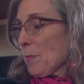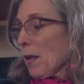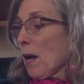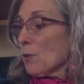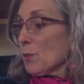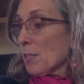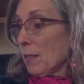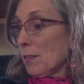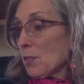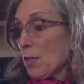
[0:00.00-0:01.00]

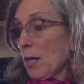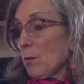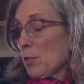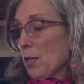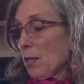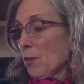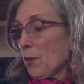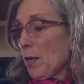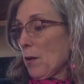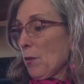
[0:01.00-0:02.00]
Outside, the sky was darker
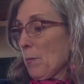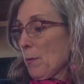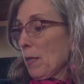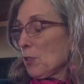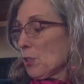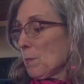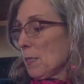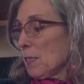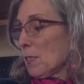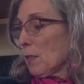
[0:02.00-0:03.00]
now, and the branches
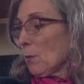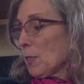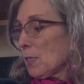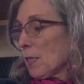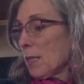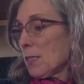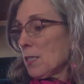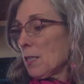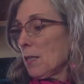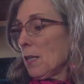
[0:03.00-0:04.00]
made silhouettes against
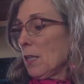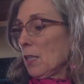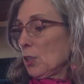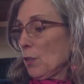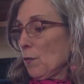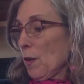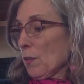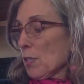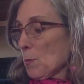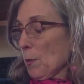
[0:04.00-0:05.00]
it. She felt
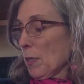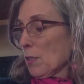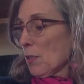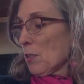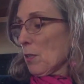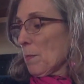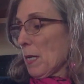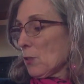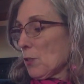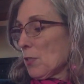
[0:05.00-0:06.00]
the springs under the
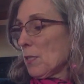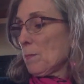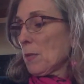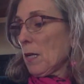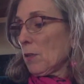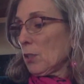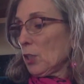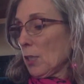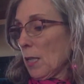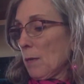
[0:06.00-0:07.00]
mattress dip down as
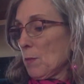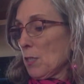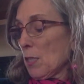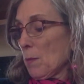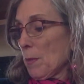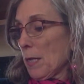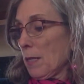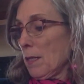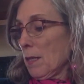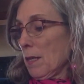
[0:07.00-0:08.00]
she climbed into the
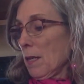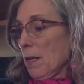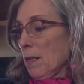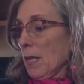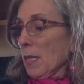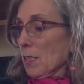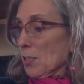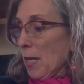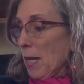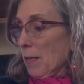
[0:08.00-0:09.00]
bed. "Thanks,
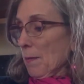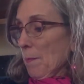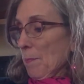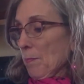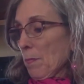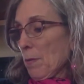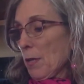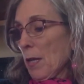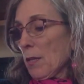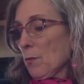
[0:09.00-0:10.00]
Kat." But
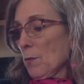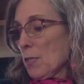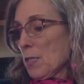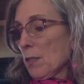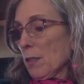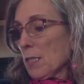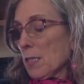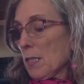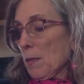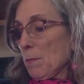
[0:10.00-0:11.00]
Katherine was nearly
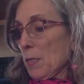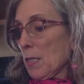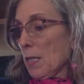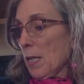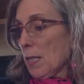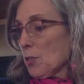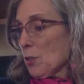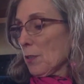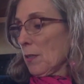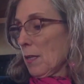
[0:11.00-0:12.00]
asleep and didn't
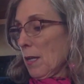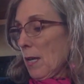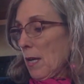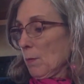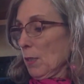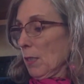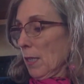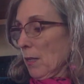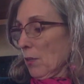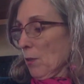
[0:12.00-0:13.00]
answer. Emily
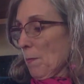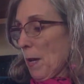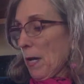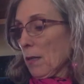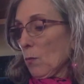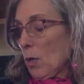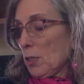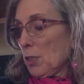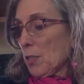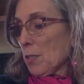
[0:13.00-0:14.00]
lay on her back and
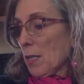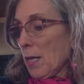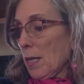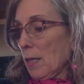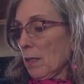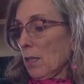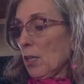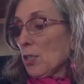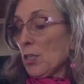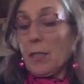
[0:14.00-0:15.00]
watched the sky.
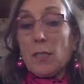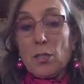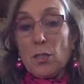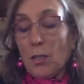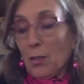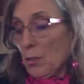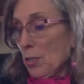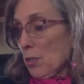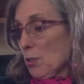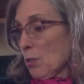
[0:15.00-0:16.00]
She listened to her
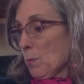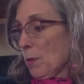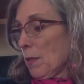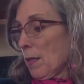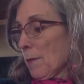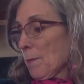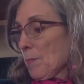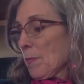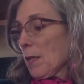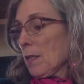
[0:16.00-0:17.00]
sister's breathing.
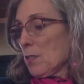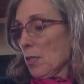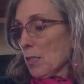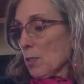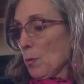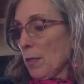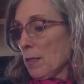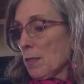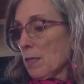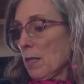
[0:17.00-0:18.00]
6
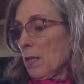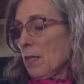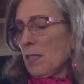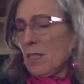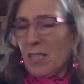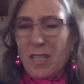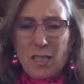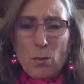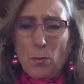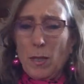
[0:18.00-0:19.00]
weeks.
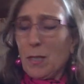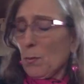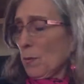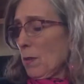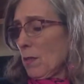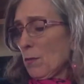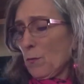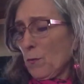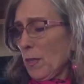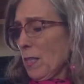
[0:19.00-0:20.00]
6 weeks with these
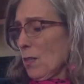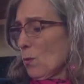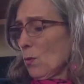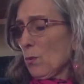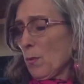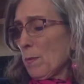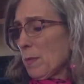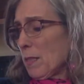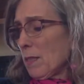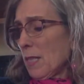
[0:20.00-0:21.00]
funny old
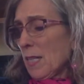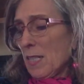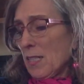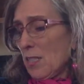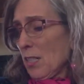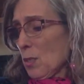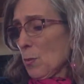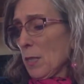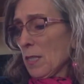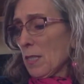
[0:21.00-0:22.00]
women. 6
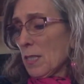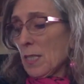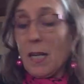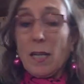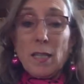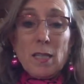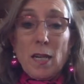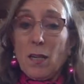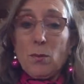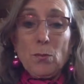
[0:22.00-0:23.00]
weeks in a tiny
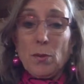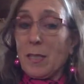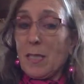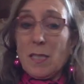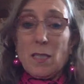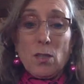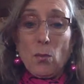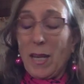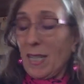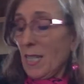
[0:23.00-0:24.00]
town where they didn't
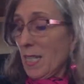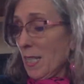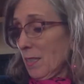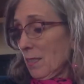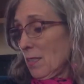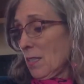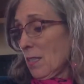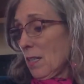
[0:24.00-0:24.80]
know any kids.